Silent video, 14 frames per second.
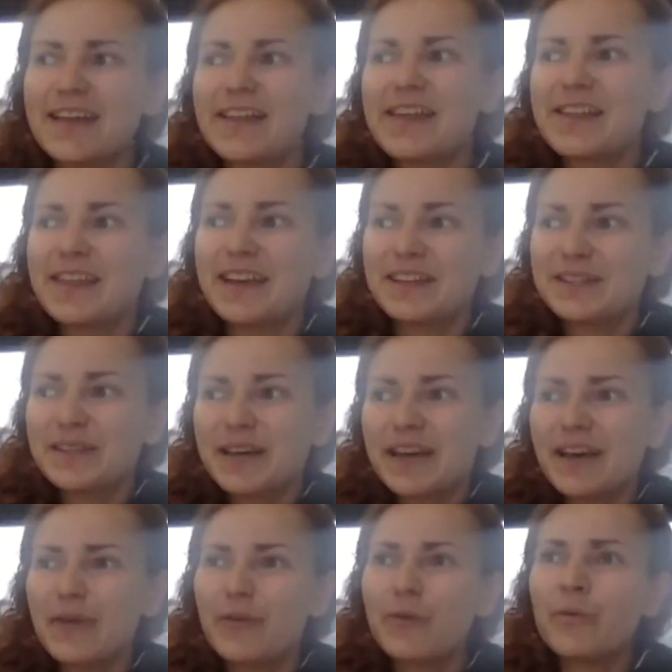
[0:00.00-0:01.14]
that's
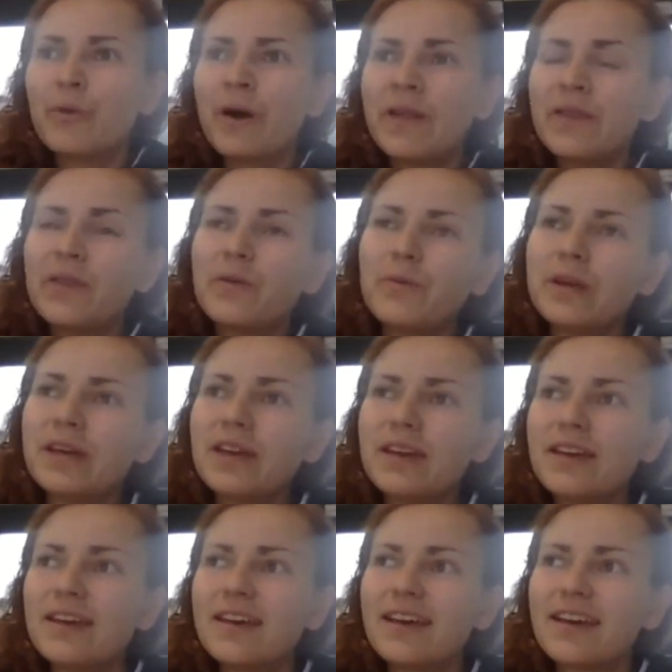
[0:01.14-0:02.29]
one that
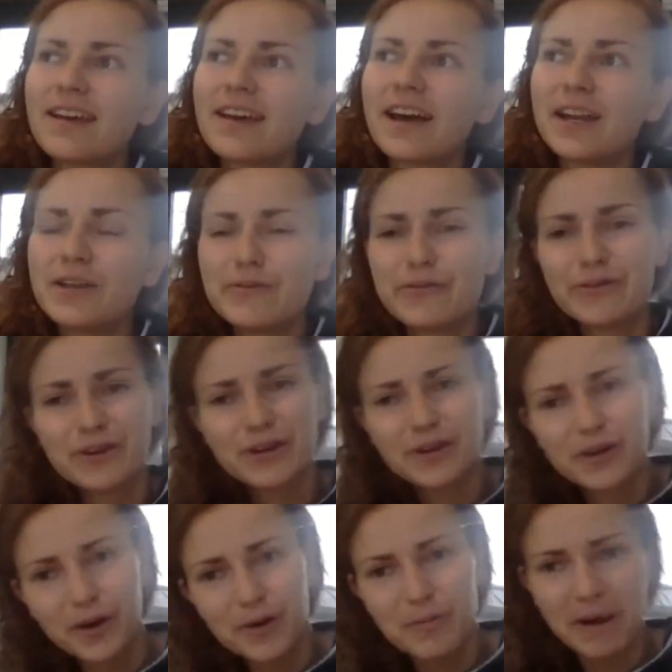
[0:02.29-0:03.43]
we kind of
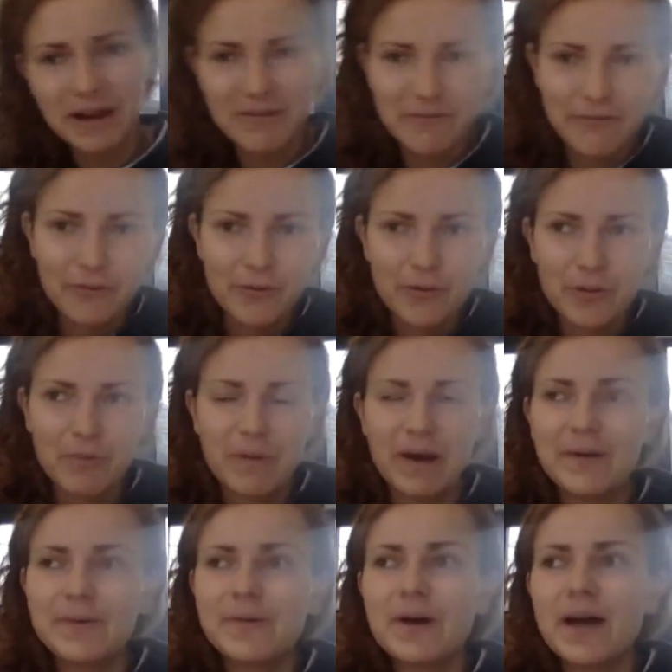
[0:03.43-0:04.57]
go back and forth
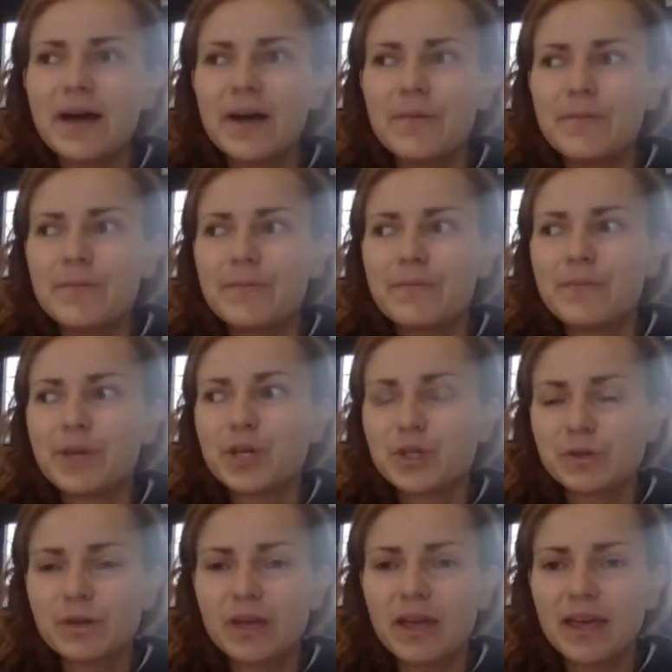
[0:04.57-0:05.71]
about, because
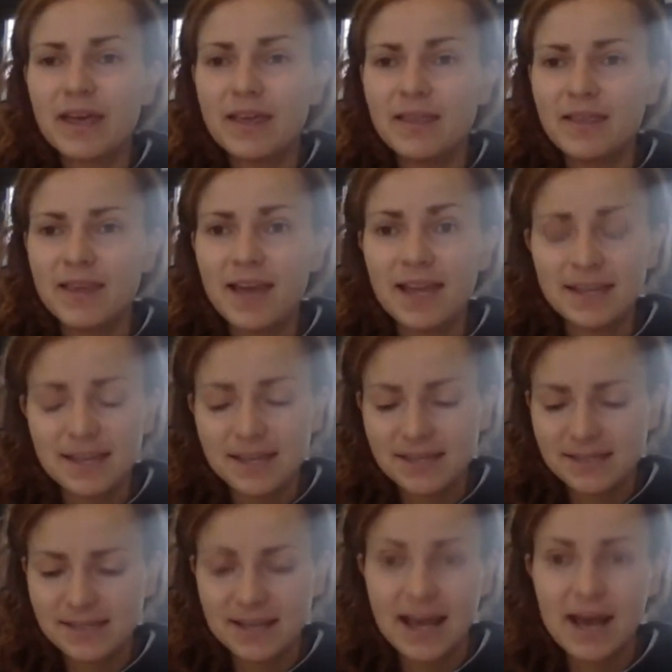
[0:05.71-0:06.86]
in the end
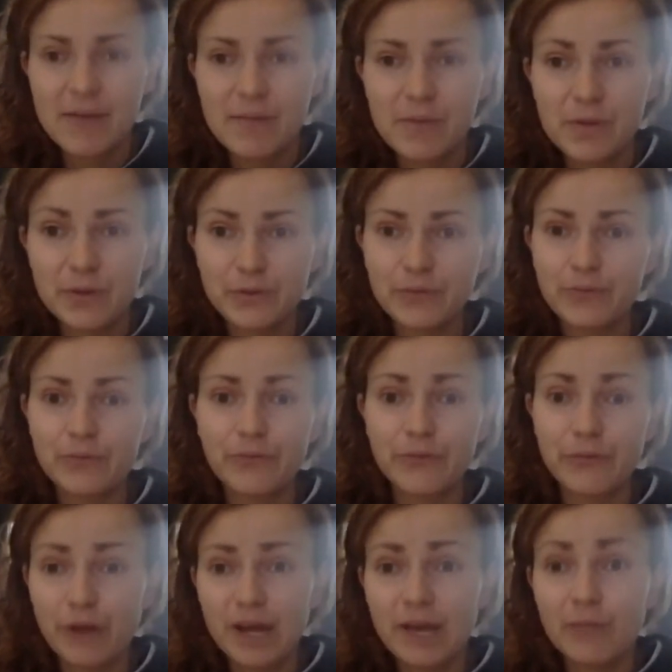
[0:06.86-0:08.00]
it's an app that's
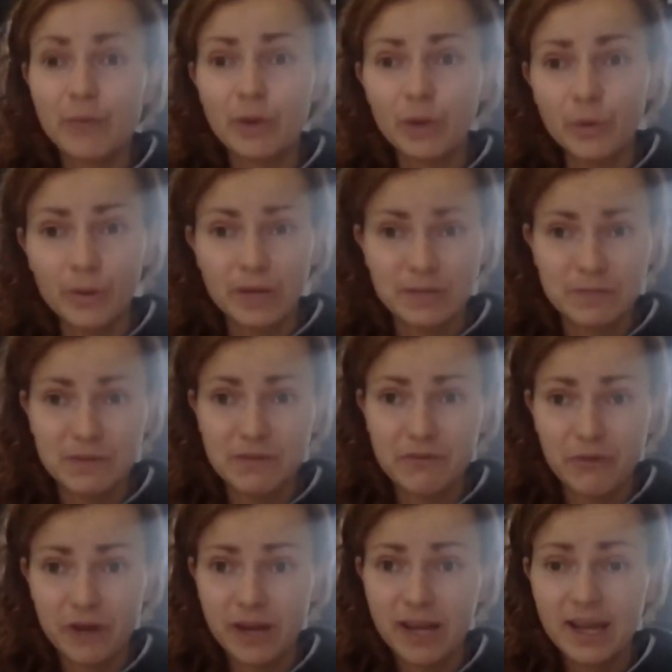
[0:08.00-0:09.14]
free and will always be
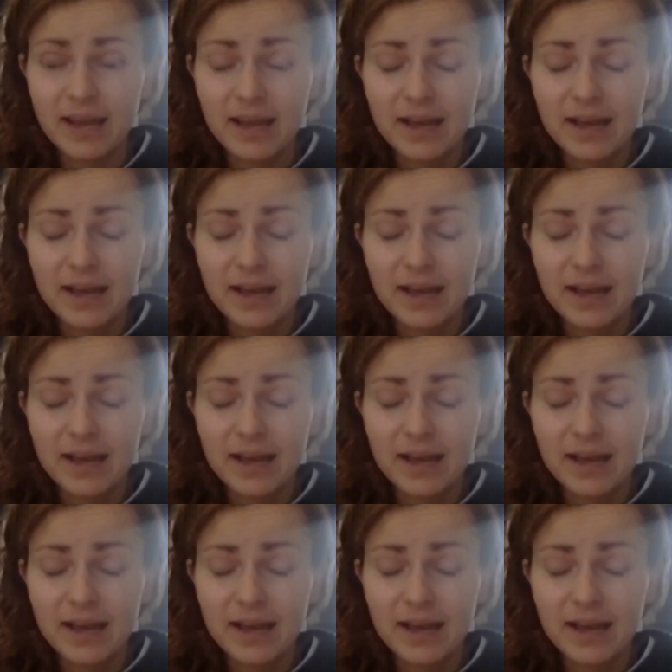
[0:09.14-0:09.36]
free.